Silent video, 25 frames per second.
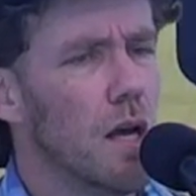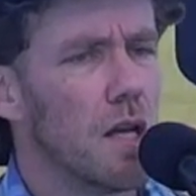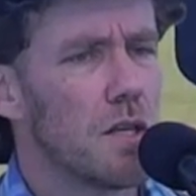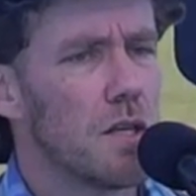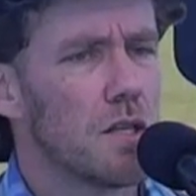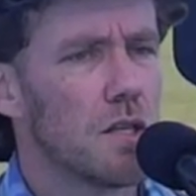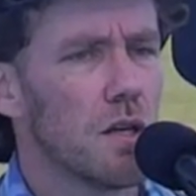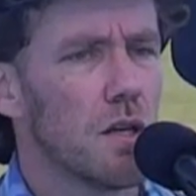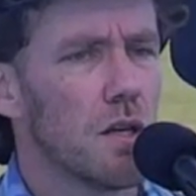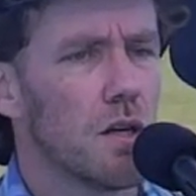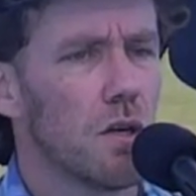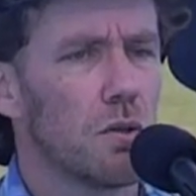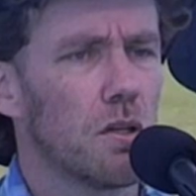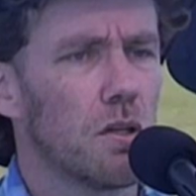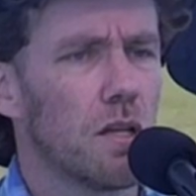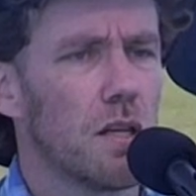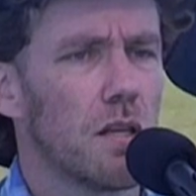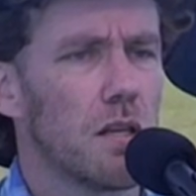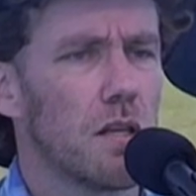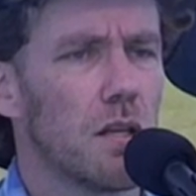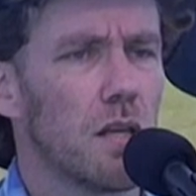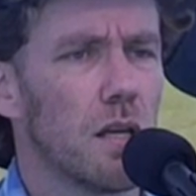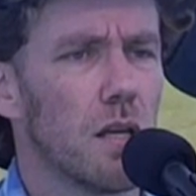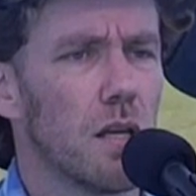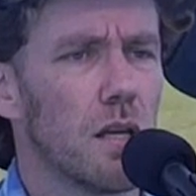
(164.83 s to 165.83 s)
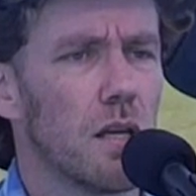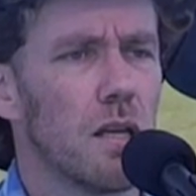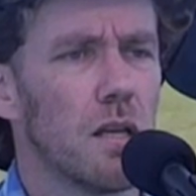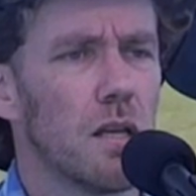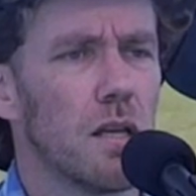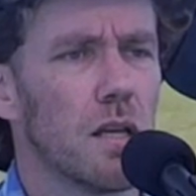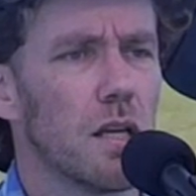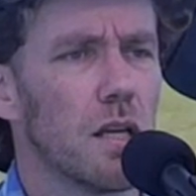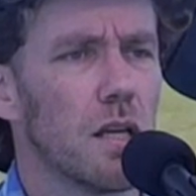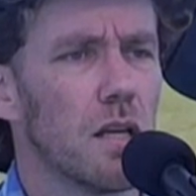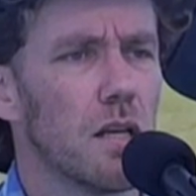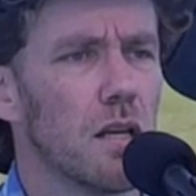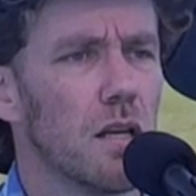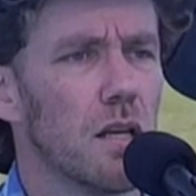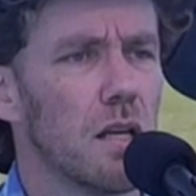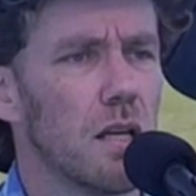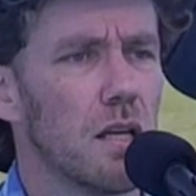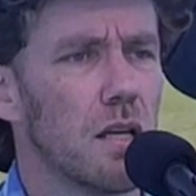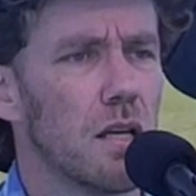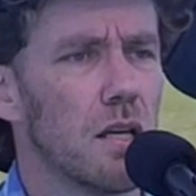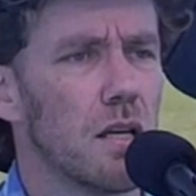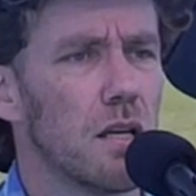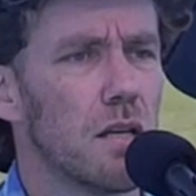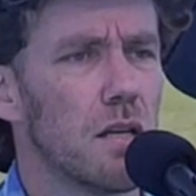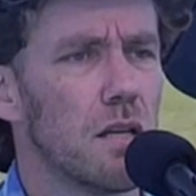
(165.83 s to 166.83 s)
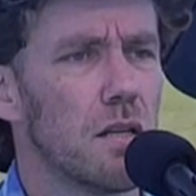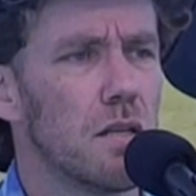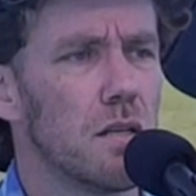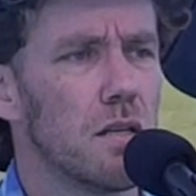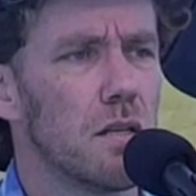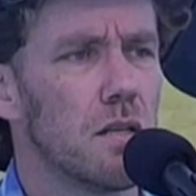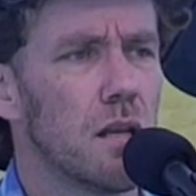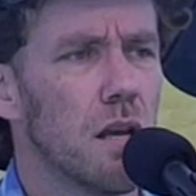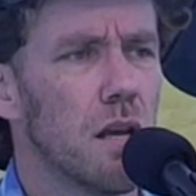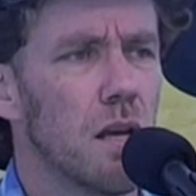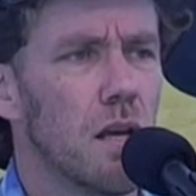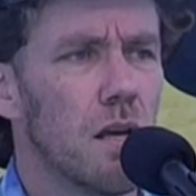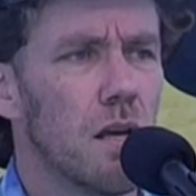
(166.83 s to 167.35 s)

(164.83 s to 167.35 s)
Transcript: The only thing he needs